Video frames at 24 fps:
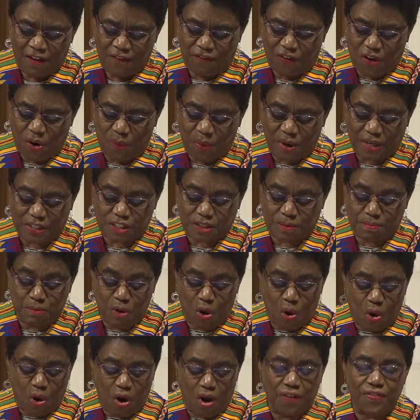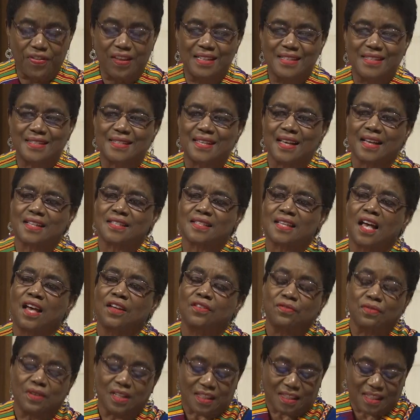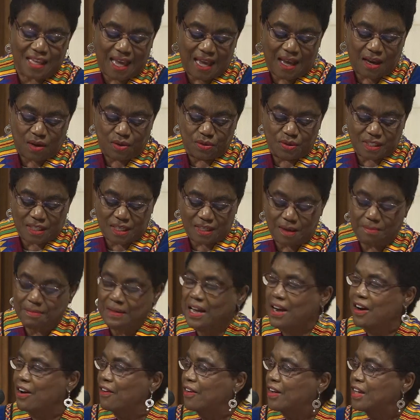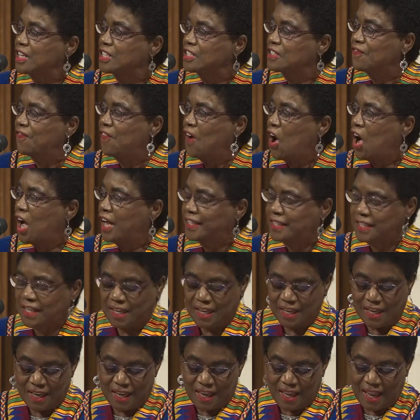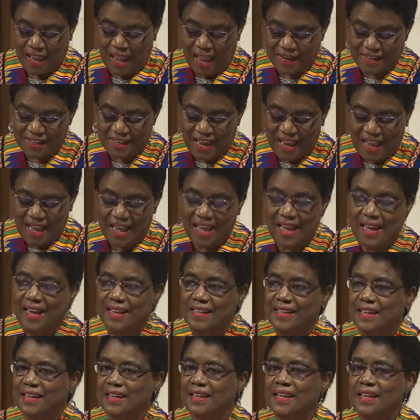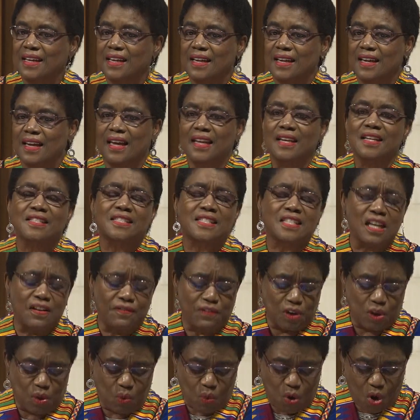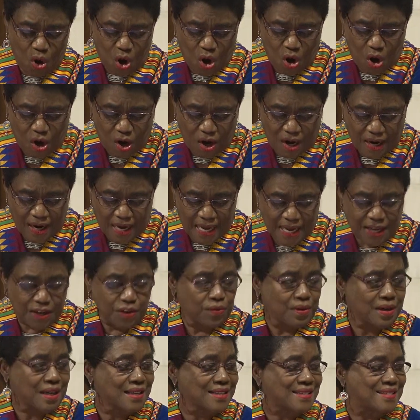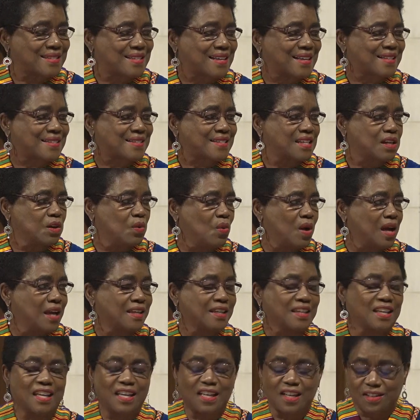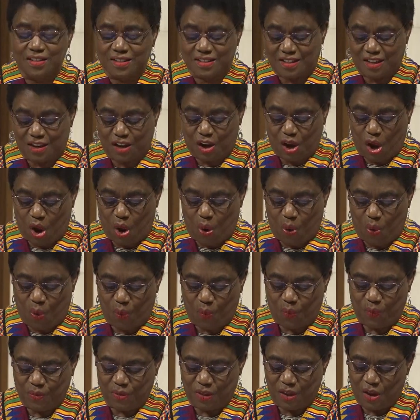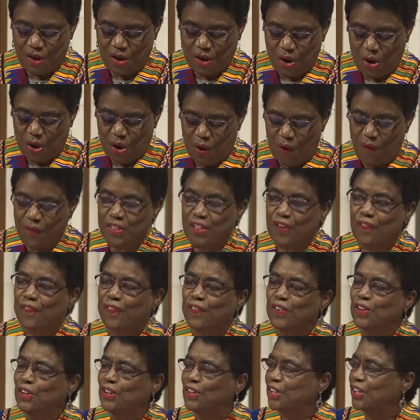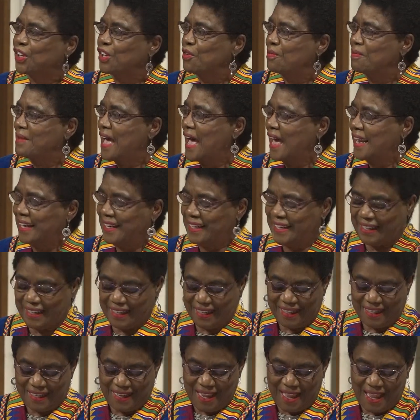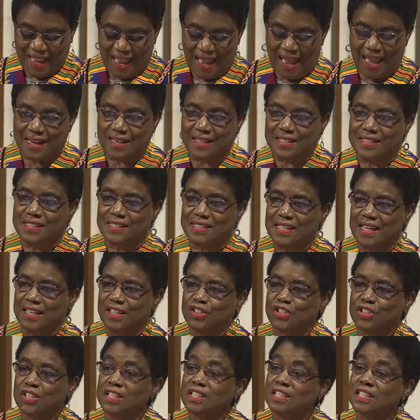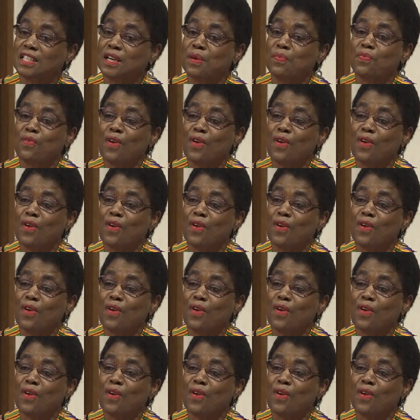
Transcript: for which more than 600,000 Americans fought and died in a civil war 161 years ago over the full humanity and citizenship